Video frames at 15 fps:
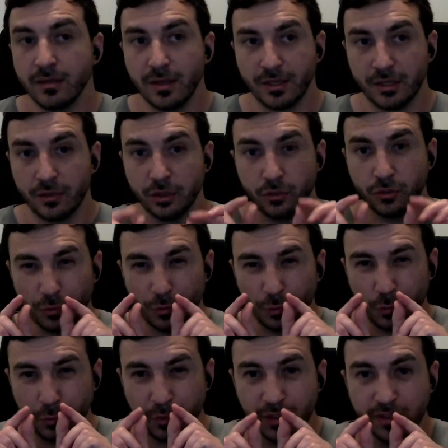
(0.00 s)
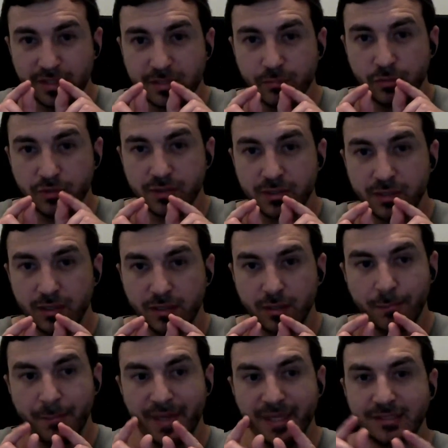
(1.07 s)
Like you could do really small scale
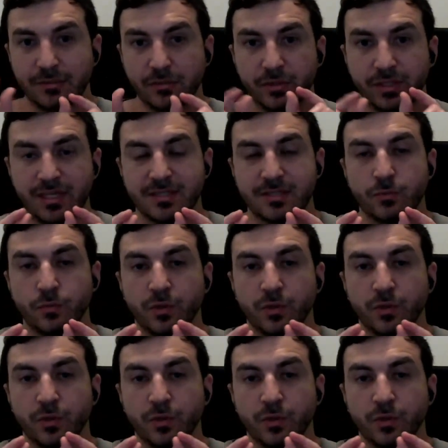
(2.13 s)
campaigns to test